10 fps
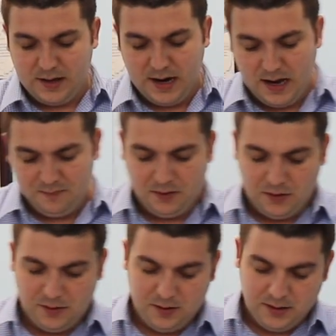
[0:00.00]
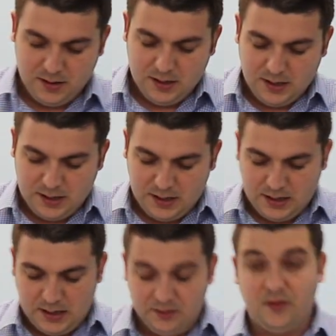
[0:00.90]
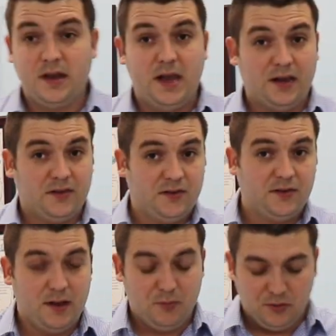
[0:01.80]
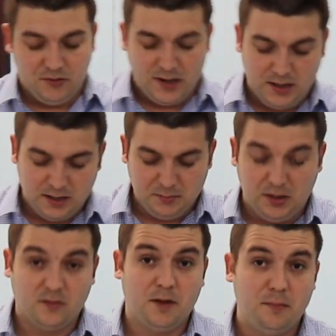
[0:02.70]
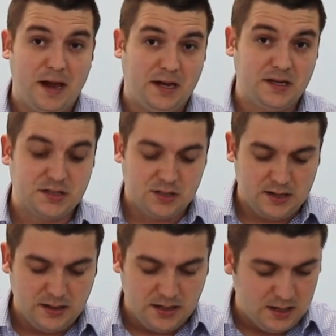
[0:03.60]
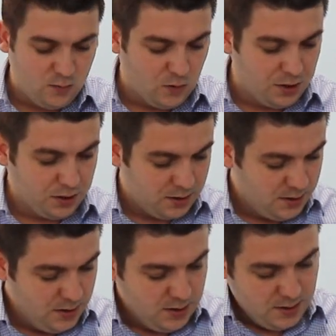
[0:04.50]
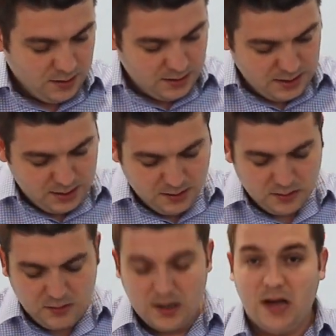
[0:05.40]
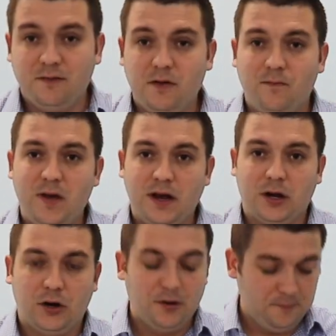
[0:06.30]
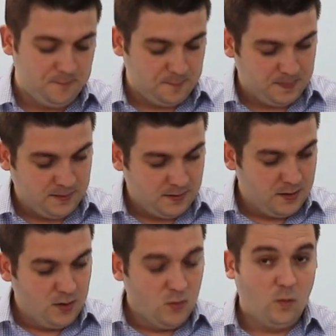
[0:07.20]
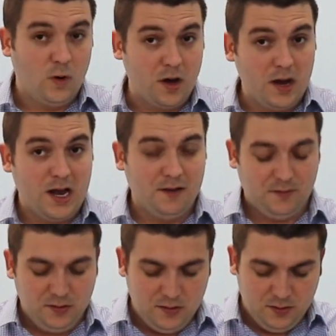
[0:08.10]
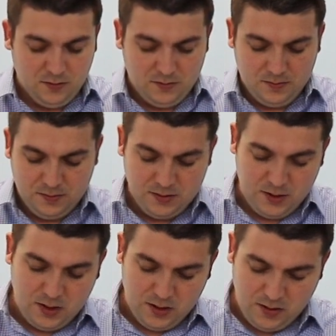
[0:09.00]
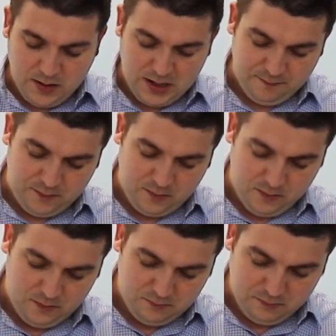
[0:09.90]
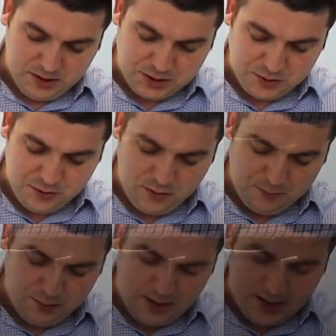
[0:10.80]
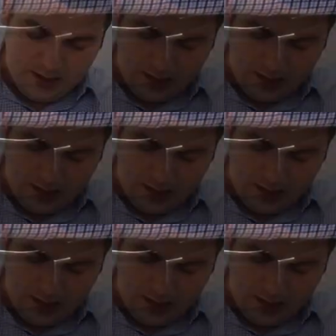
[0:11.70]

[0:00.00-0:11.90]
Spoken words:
that I have here is the next step you're taking because the baking soda didn't work. Then you have your vinegar. What you have to do, you have to make sure you apply